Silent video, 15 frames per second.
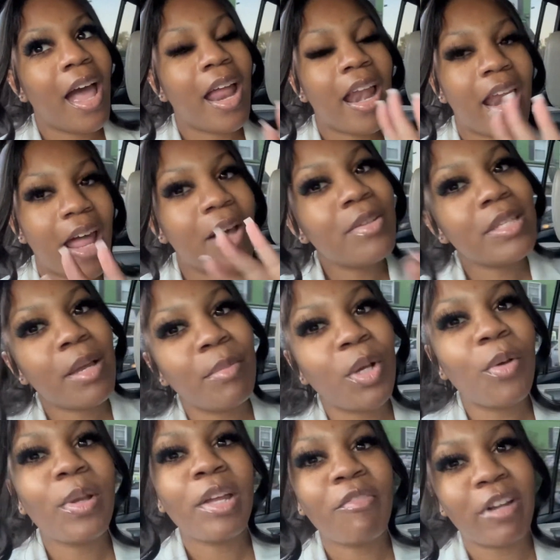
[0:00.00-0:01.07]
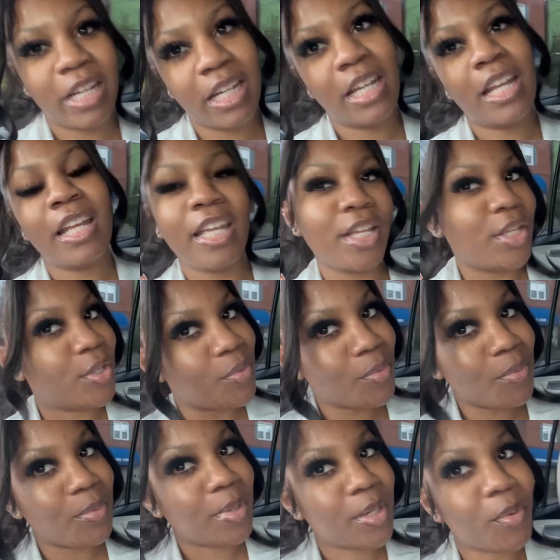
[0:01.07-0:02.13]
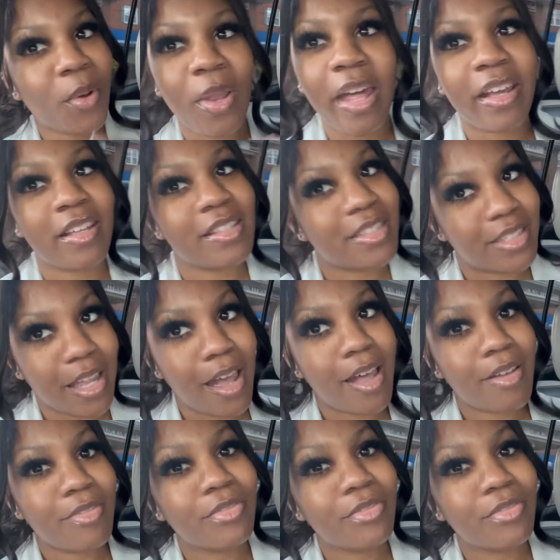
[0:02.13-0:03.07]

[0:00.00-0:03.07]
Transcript: now it's time to go get ready and get cute and all that good stuff